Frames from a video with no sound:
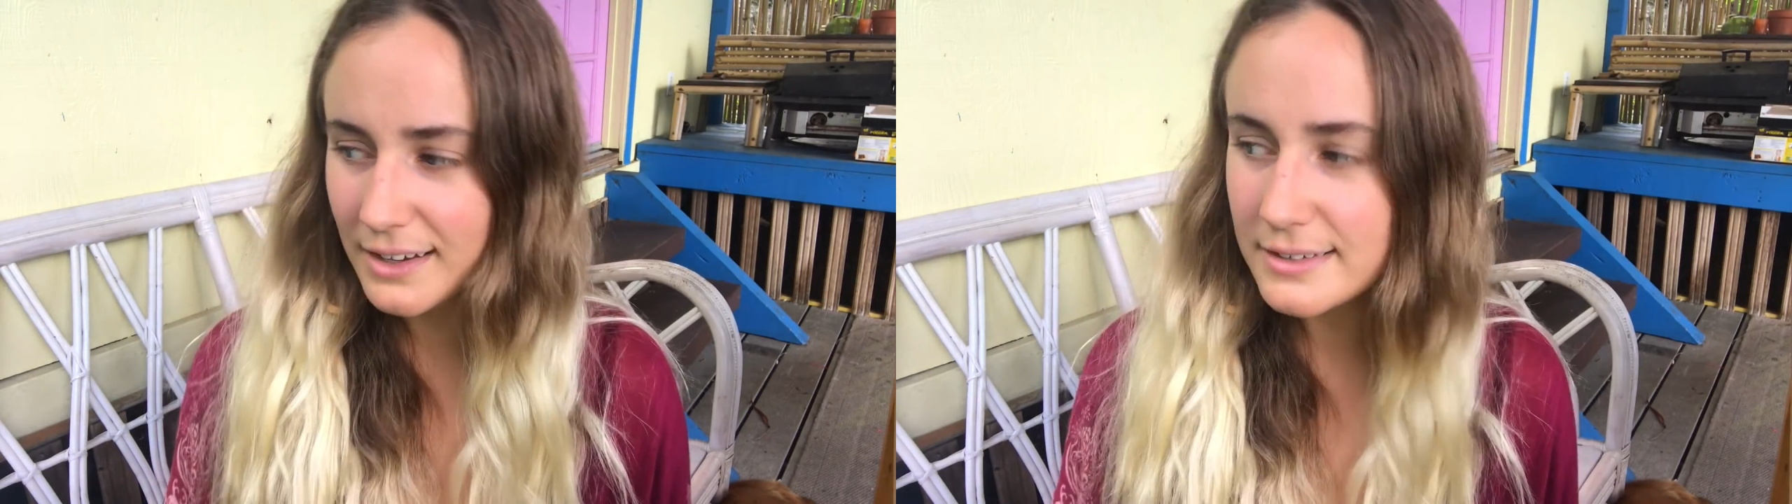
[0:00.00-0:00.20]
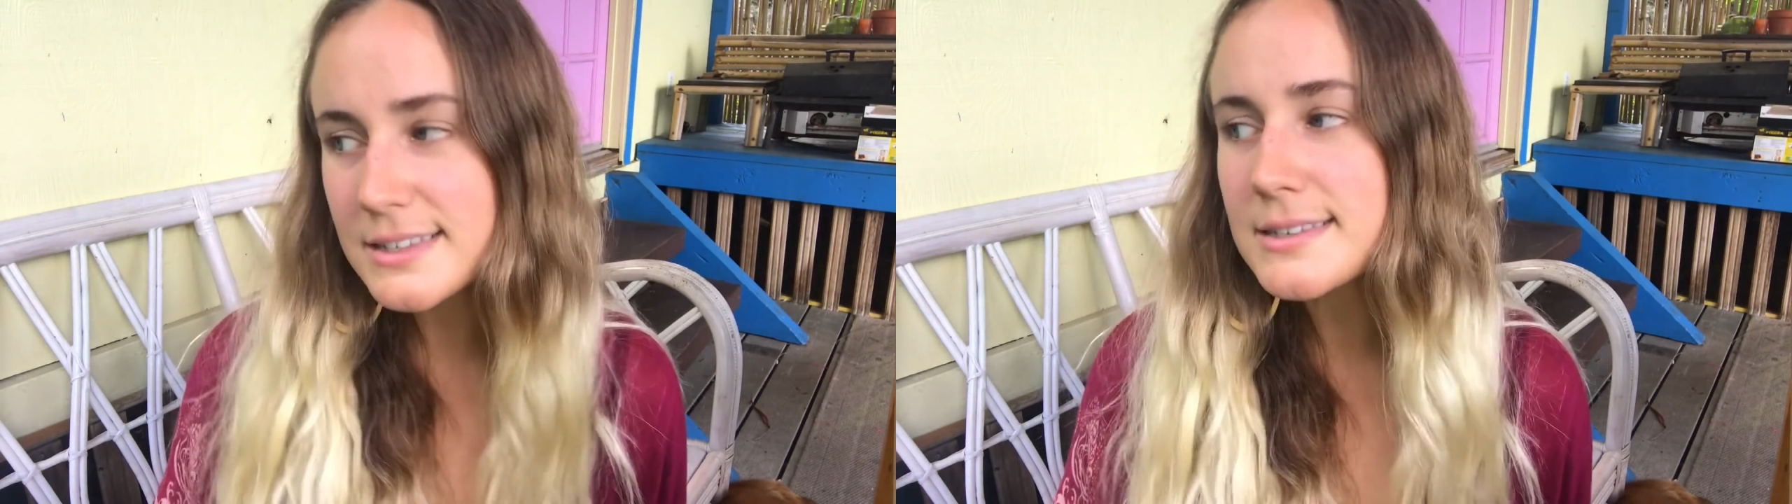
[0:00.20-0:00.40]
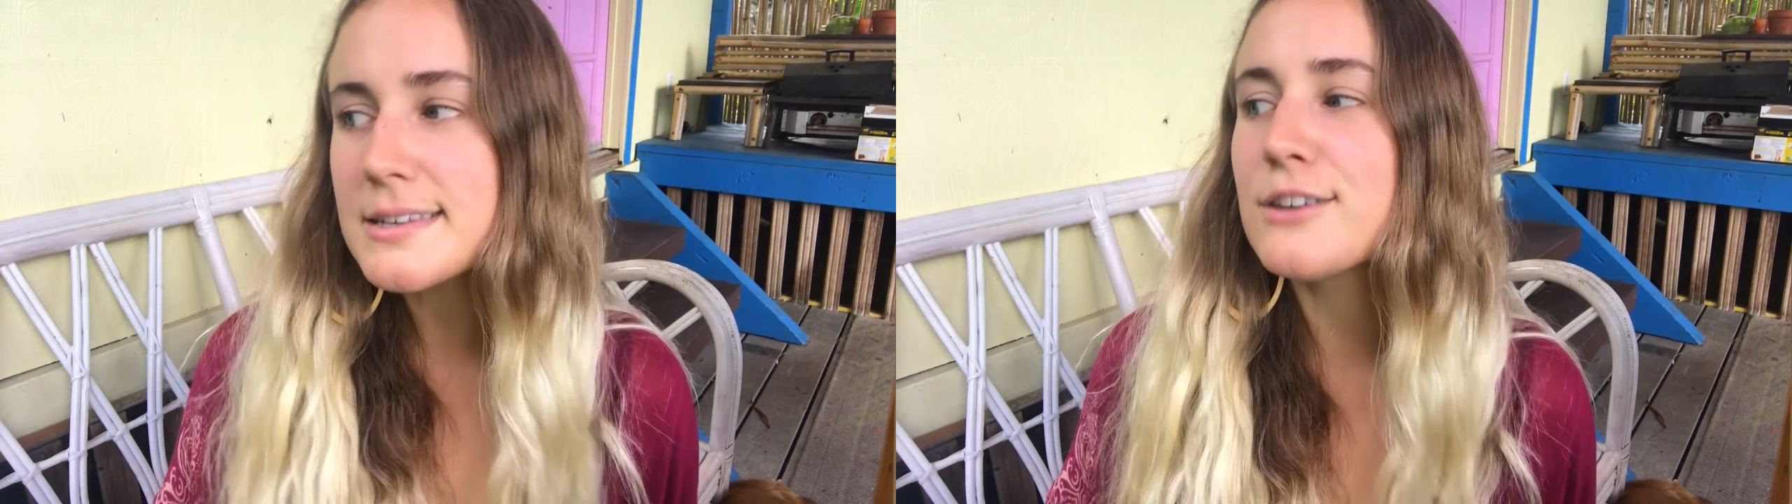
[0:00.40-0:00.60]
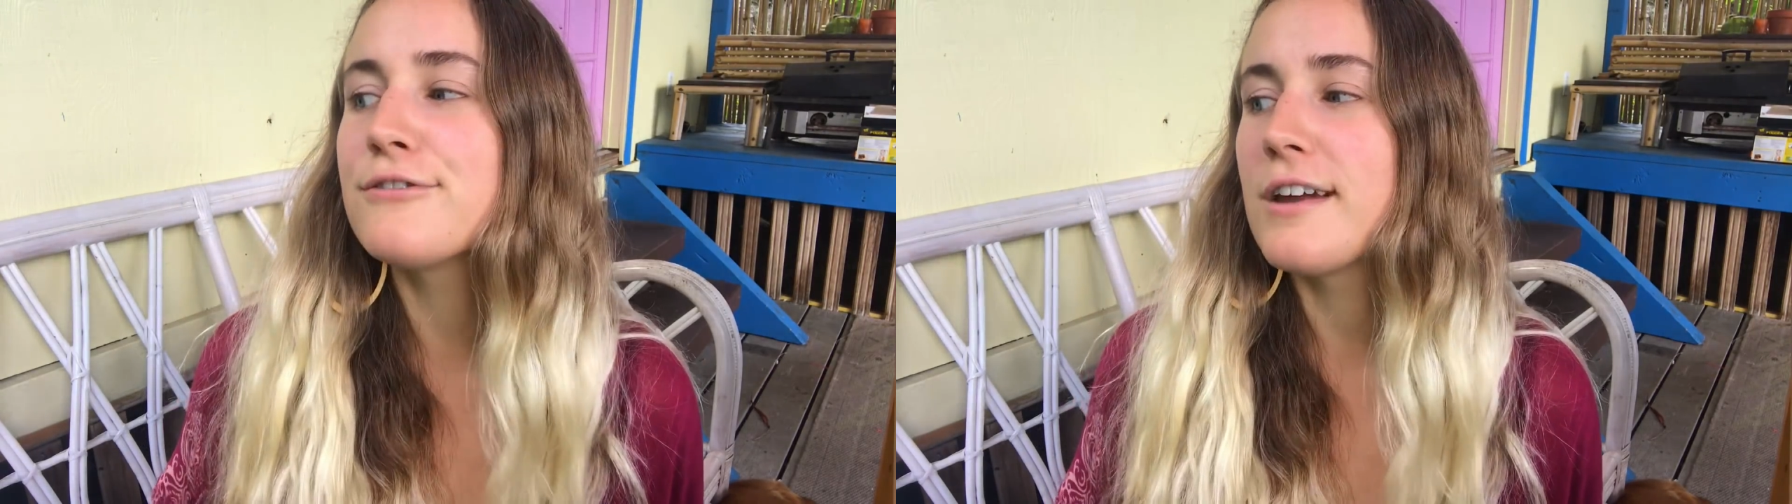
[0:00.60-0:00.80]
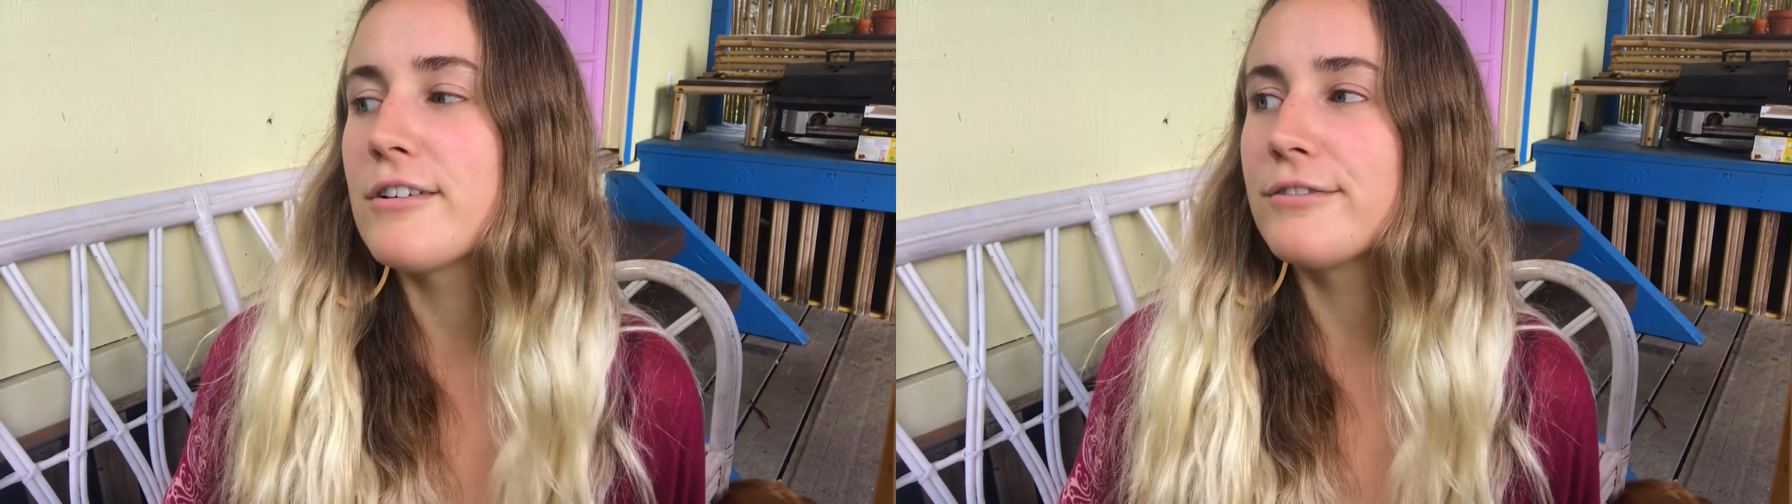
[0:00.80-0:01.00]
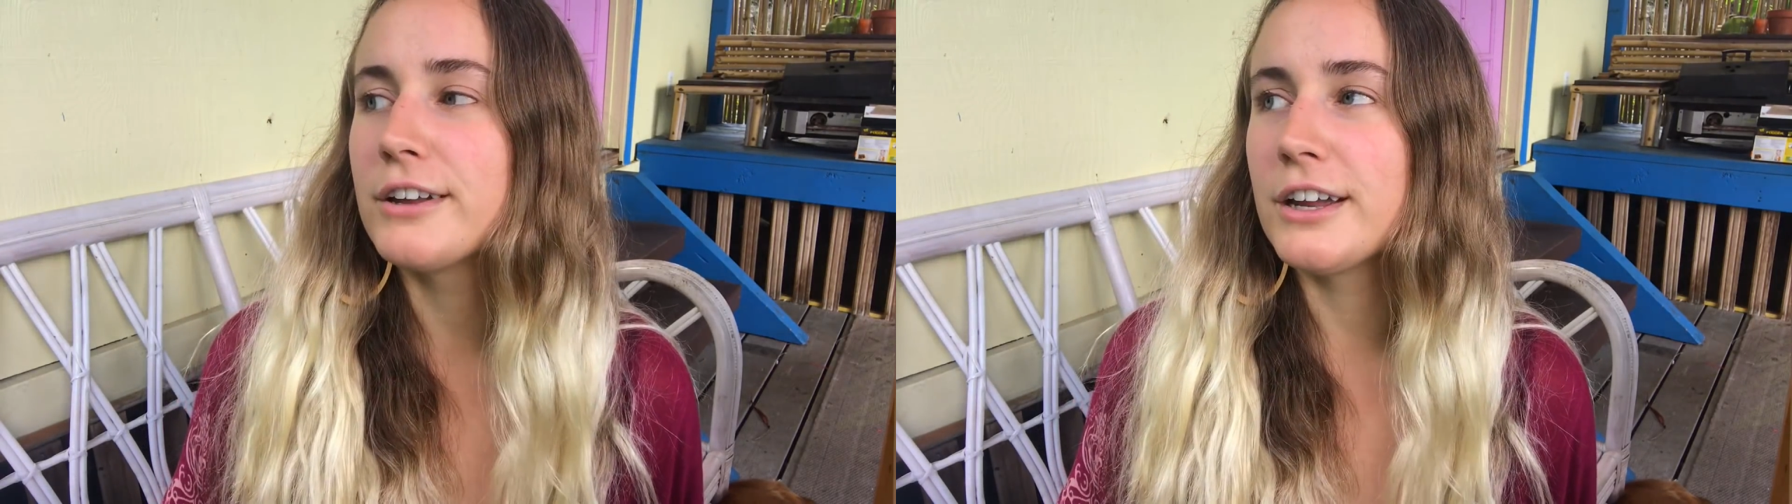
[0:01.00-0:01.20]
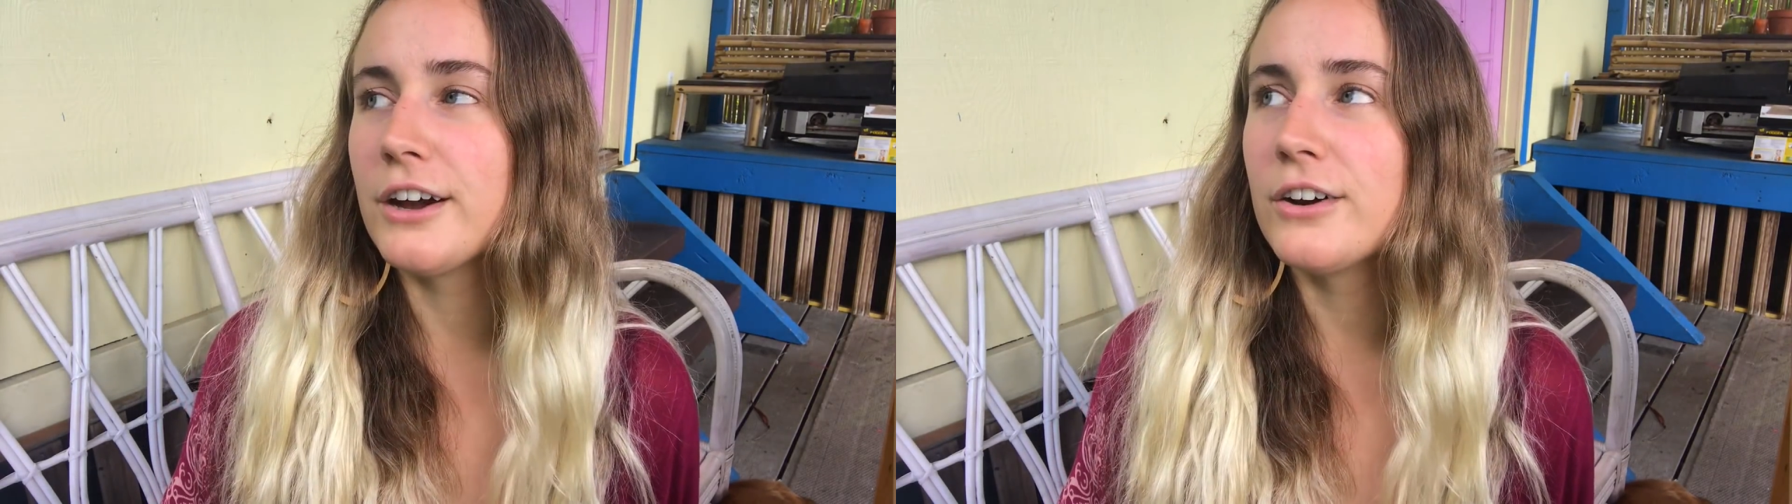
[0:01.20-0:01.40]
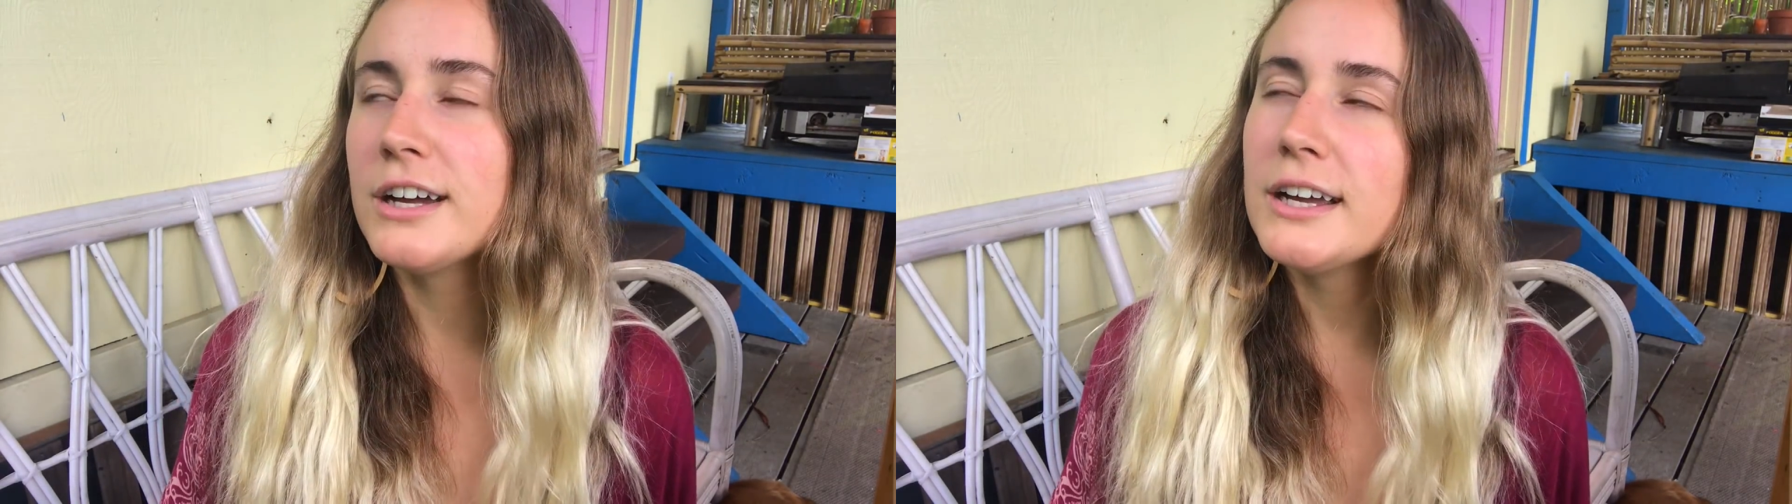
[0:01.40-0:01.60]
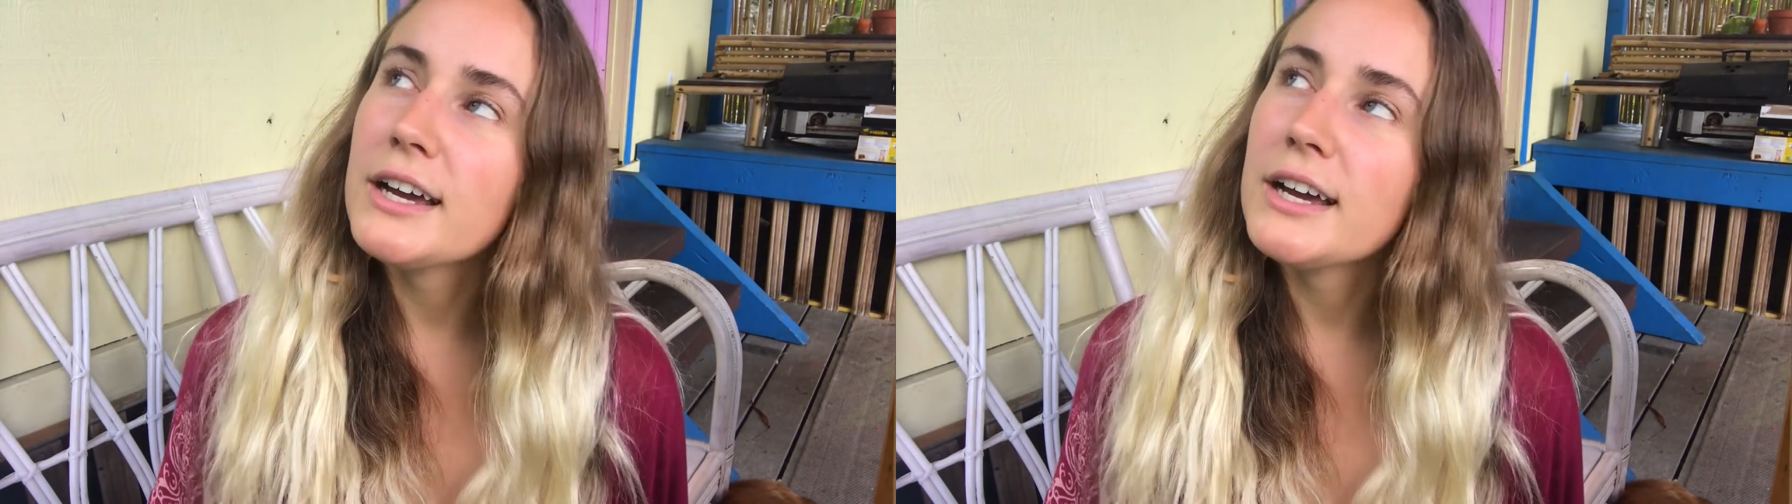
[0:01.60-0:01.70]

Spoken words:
because this is a favorite video.